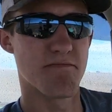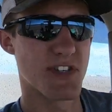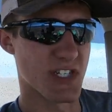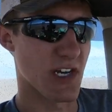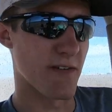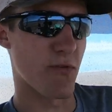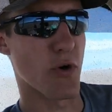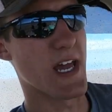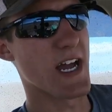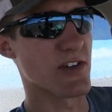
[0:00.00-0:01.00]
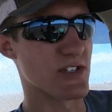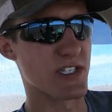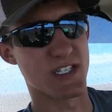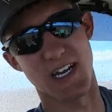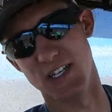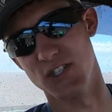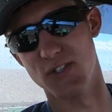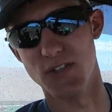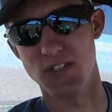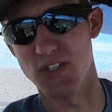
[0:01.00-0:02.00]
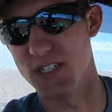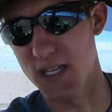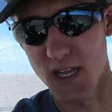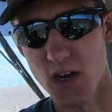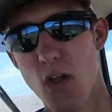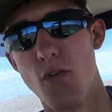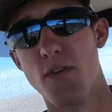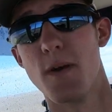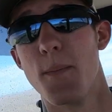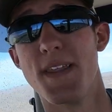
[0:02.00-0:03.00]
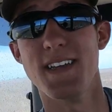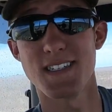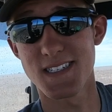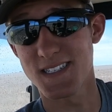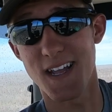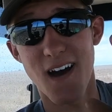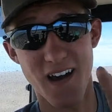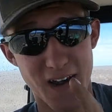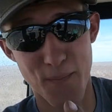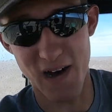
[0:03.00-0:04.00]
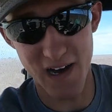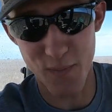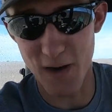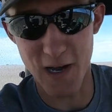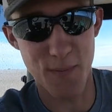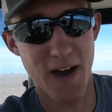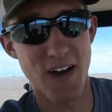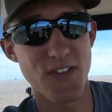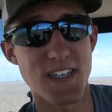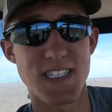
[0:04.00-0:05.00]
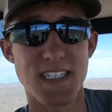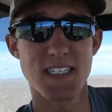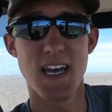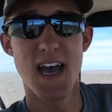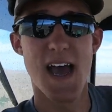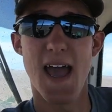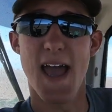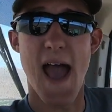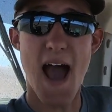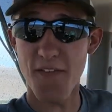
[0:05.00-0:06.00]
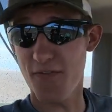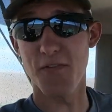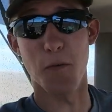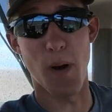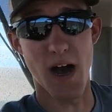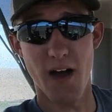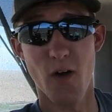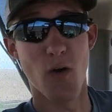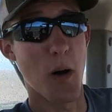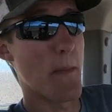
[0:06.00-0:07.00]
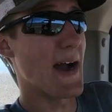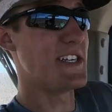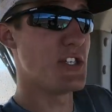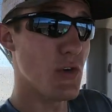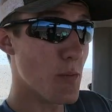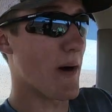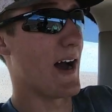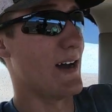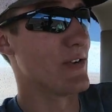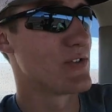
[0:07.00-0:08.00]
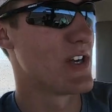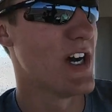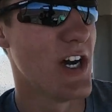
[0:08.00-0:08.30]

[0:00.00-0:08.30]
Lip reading: 640 acres is a section, so this is just a little over. But this is not a mile by a mile. This is a half of a mile by 2 miles.